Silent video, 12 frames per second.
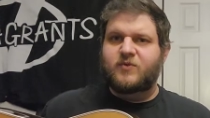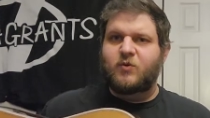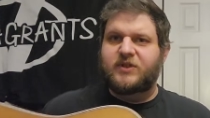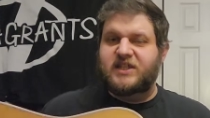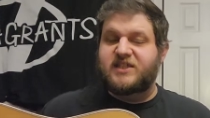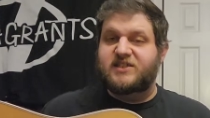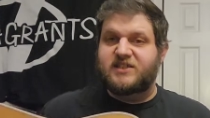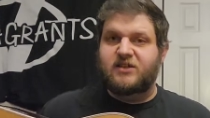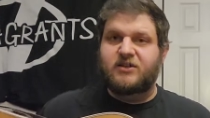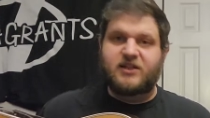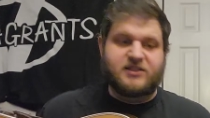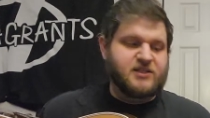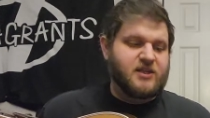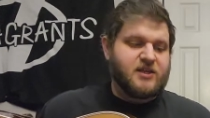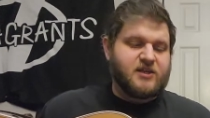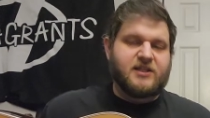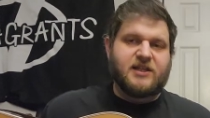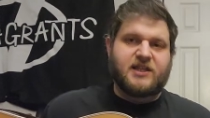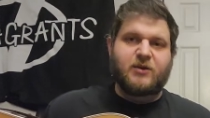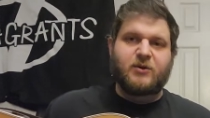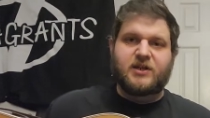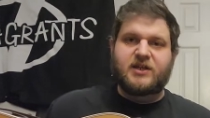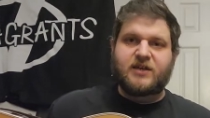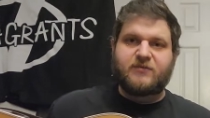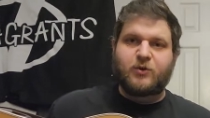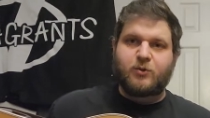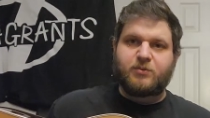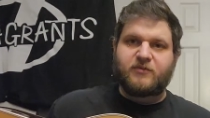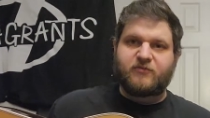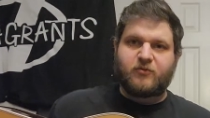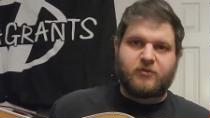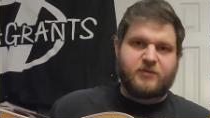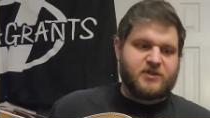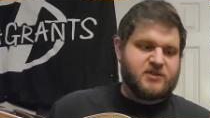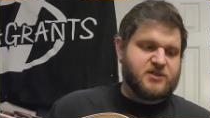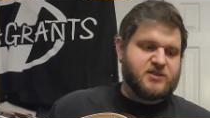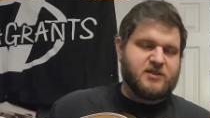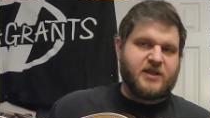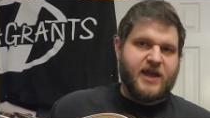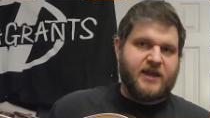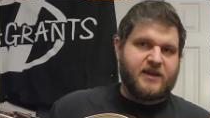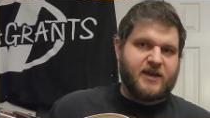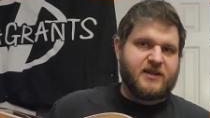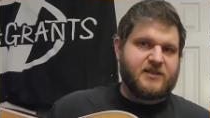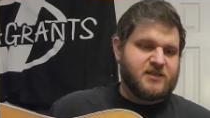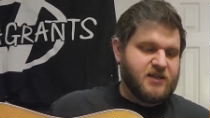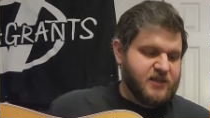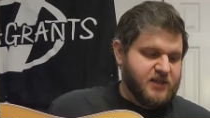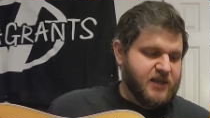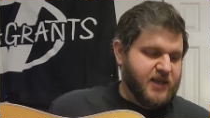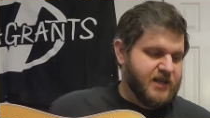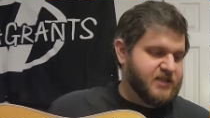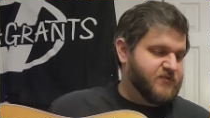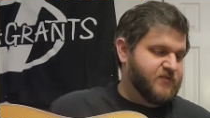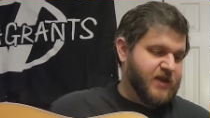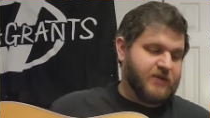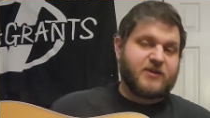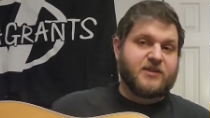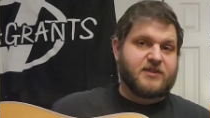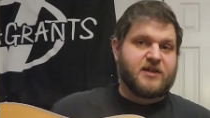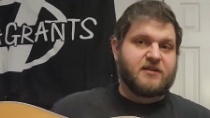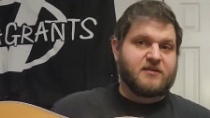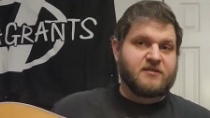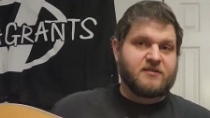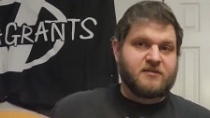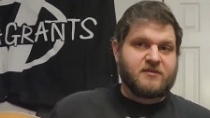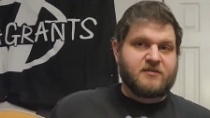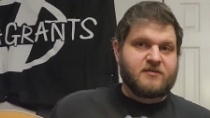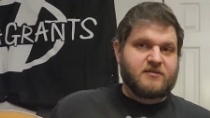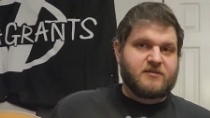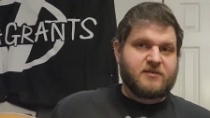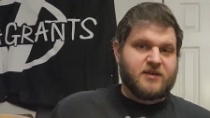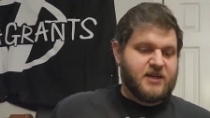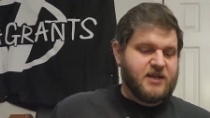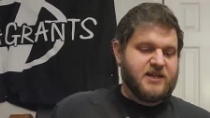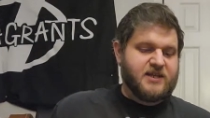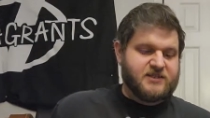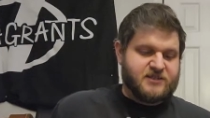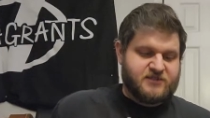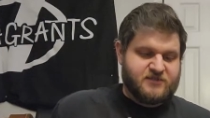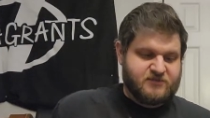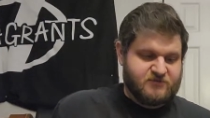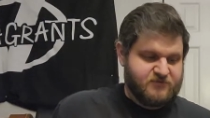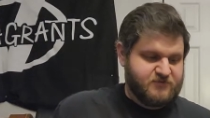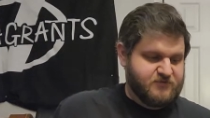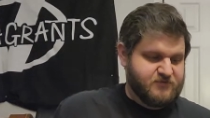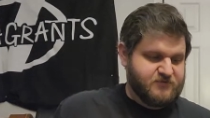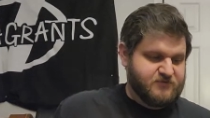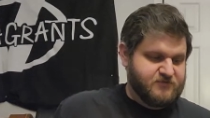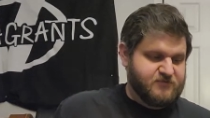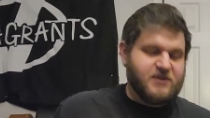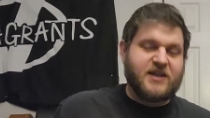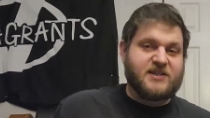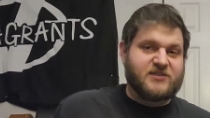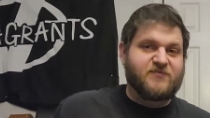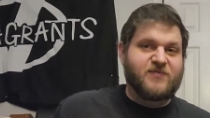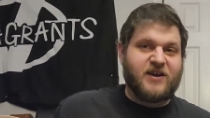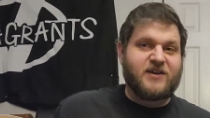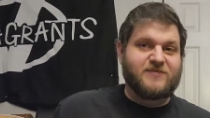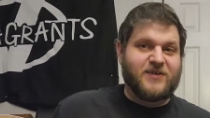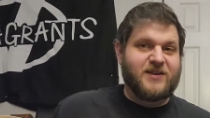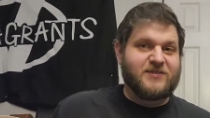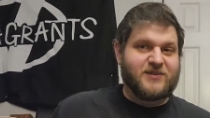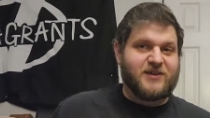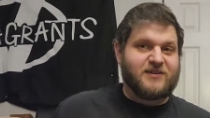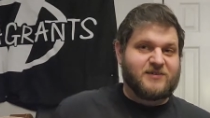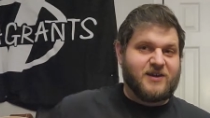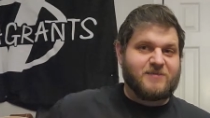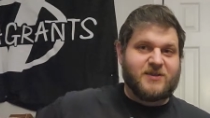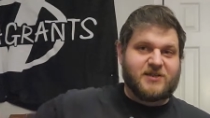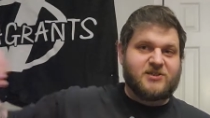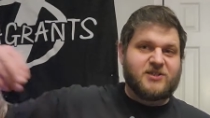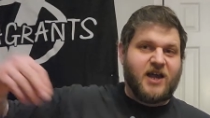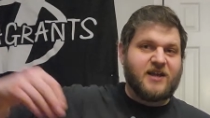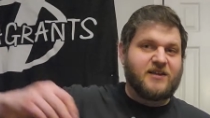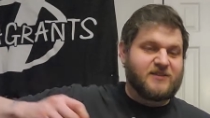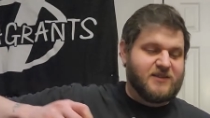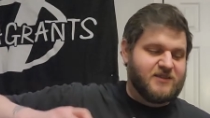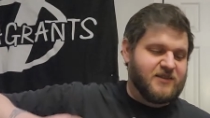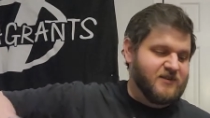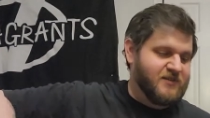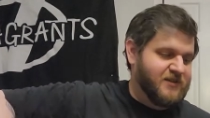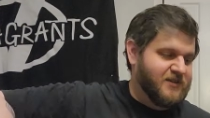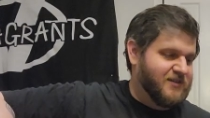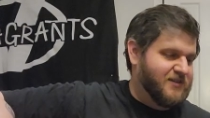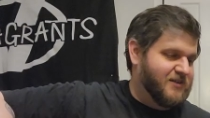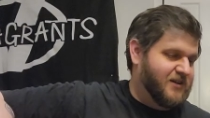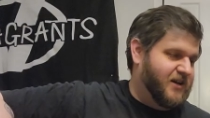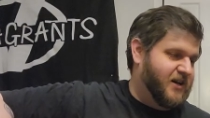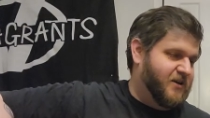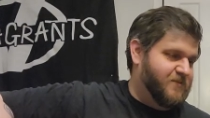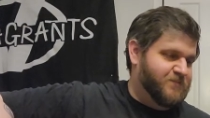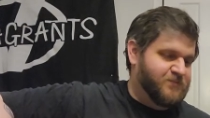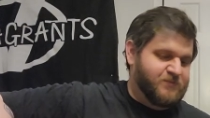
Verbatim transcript: with this series that they were going to give you a performance neck, and it's it is very thin. It is it is very very thin. I mean, shockingly thin. Um,